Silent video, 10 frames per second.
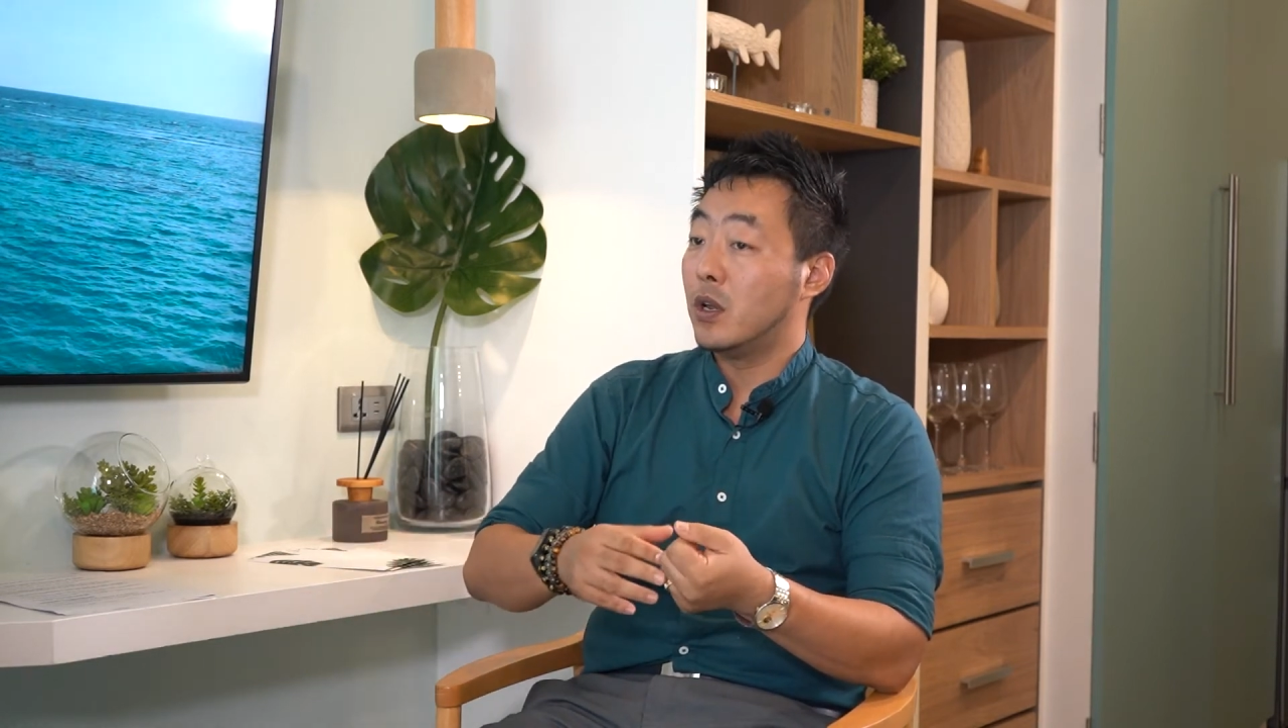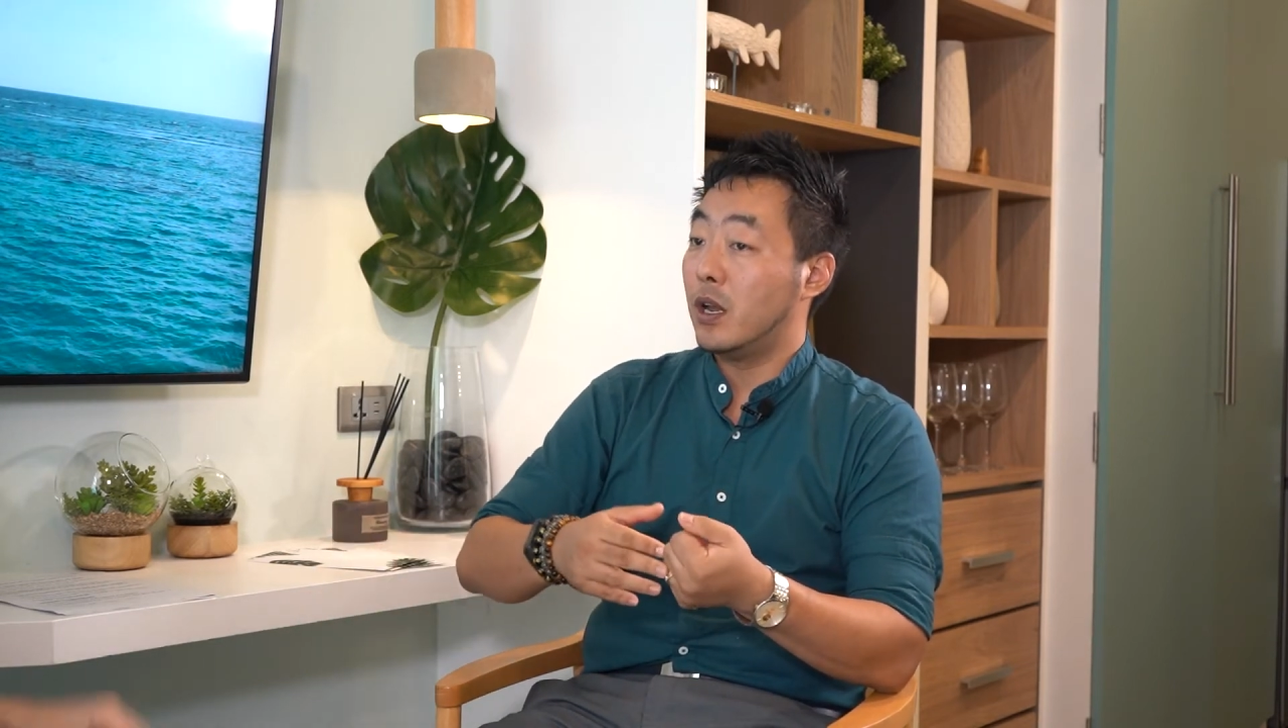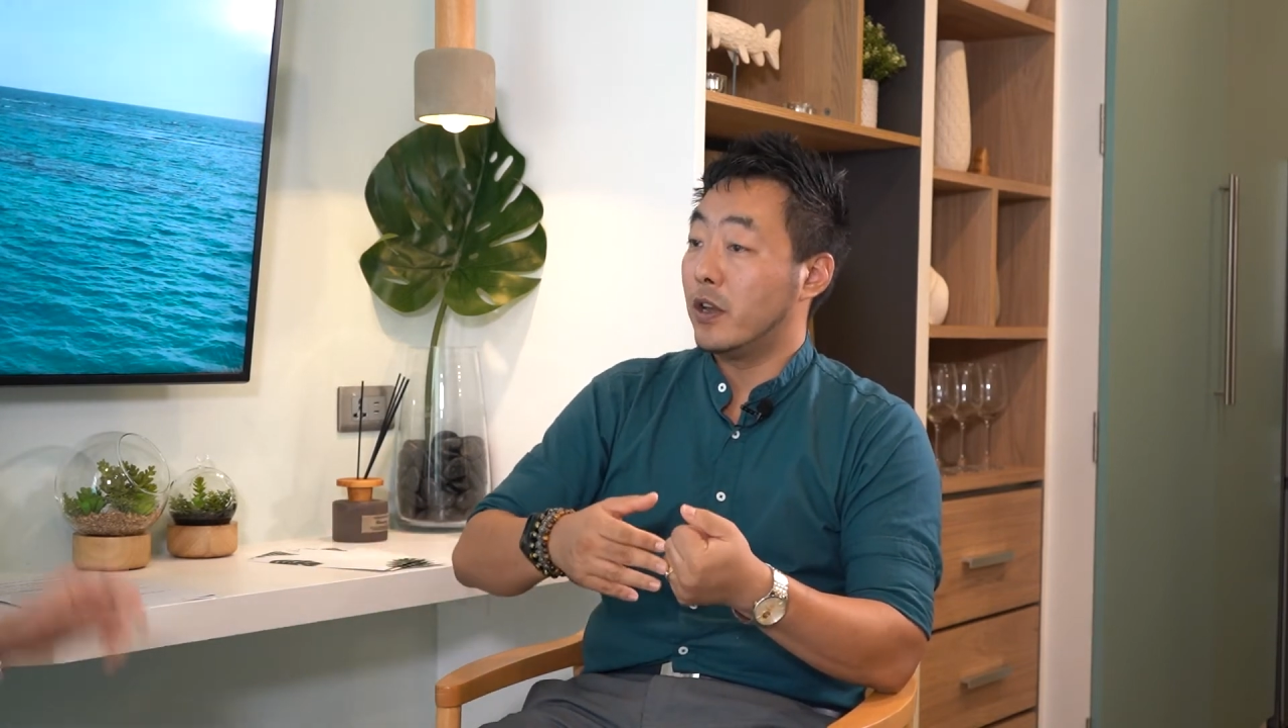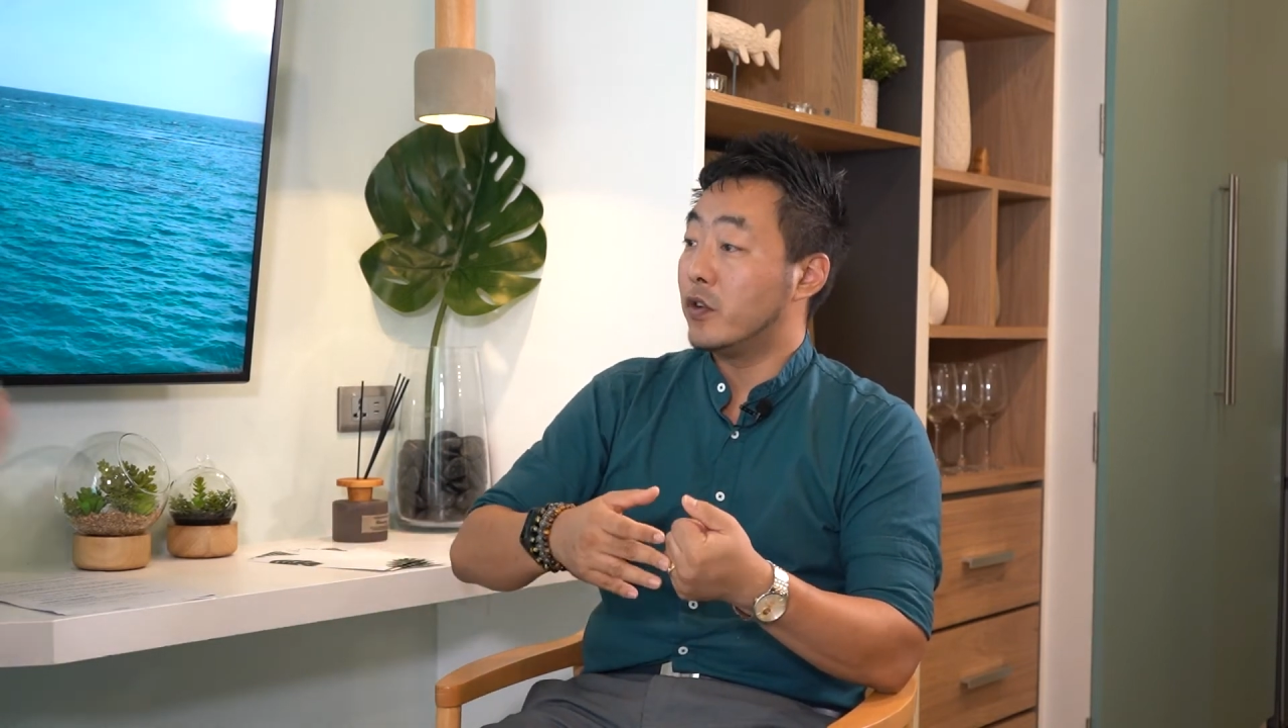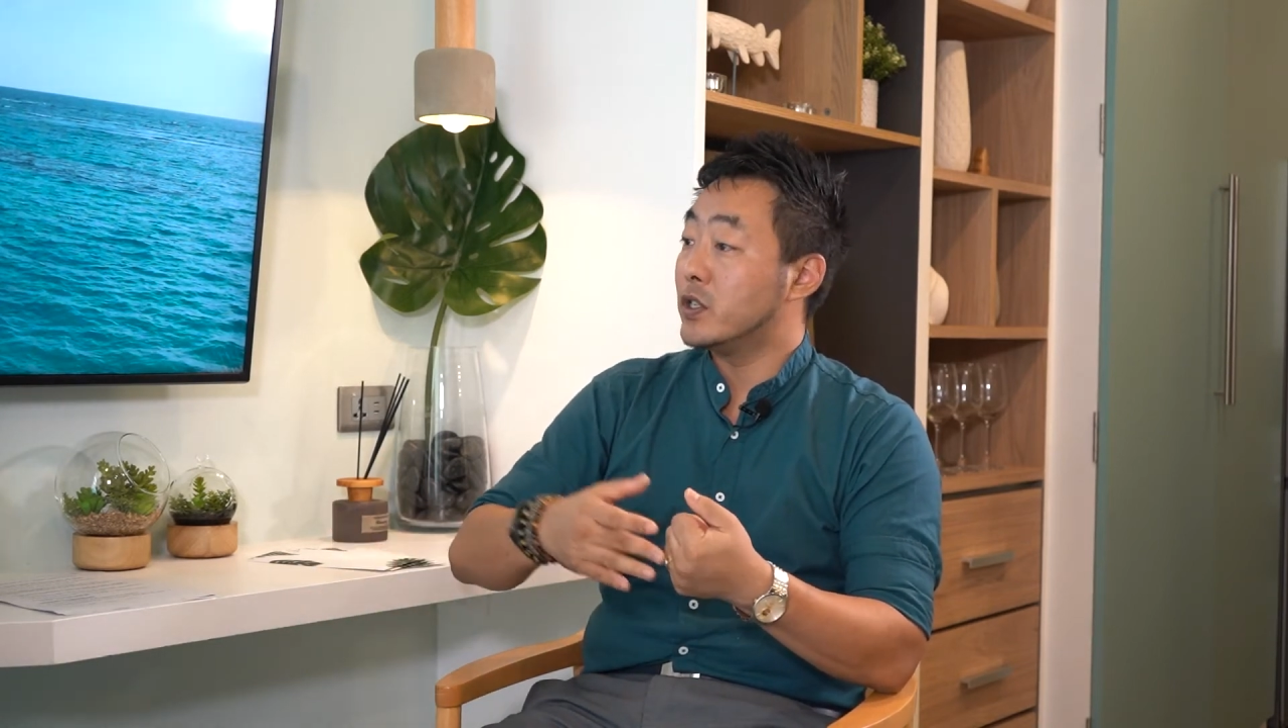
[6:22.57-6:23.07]

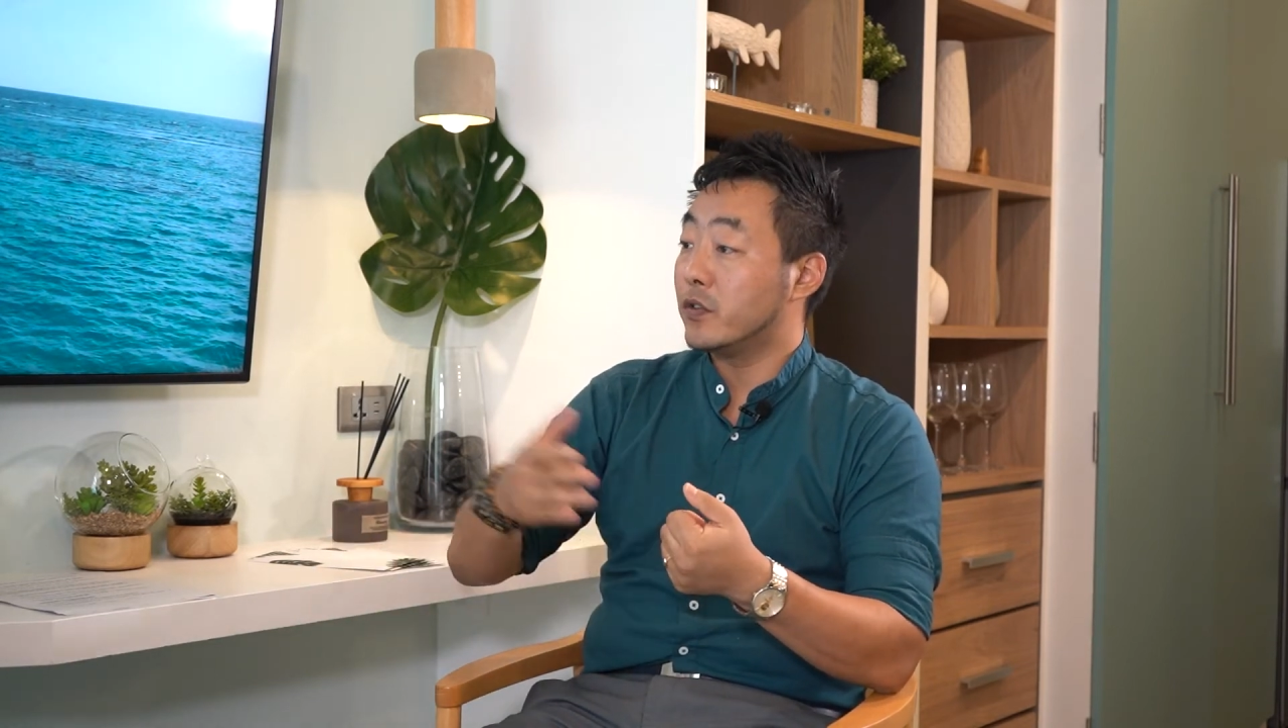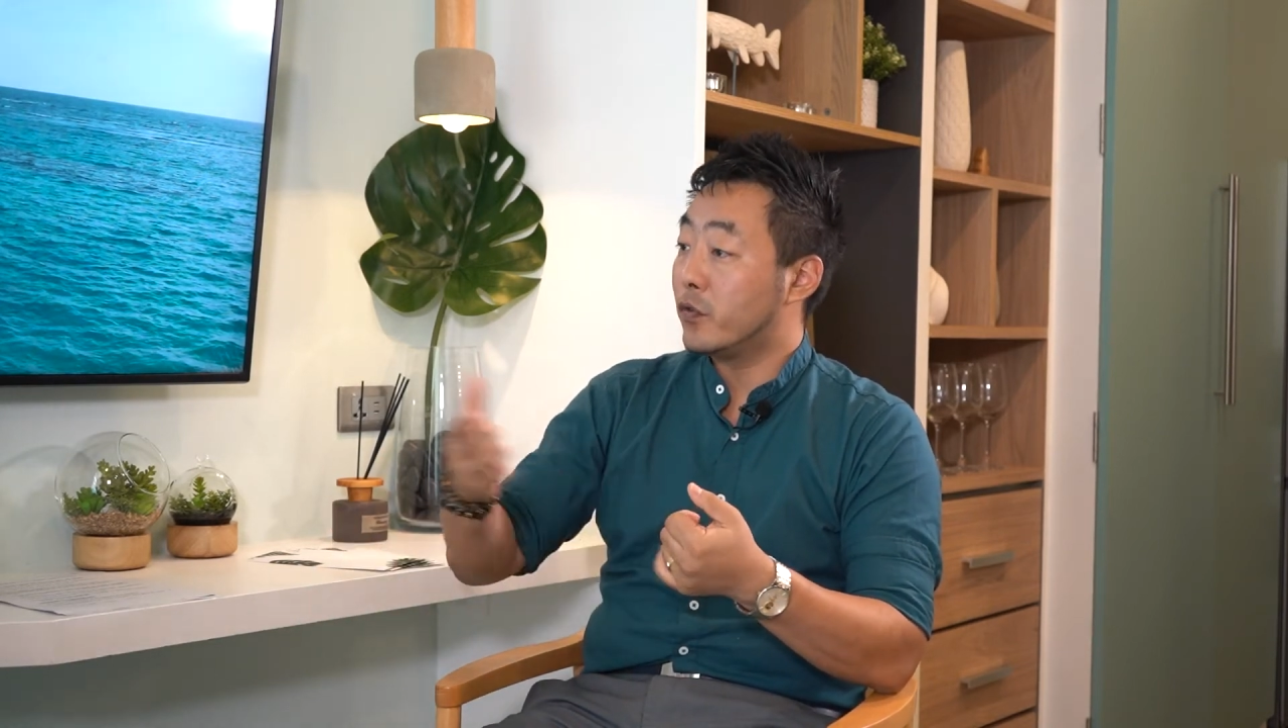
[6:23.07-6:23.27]
like for instance,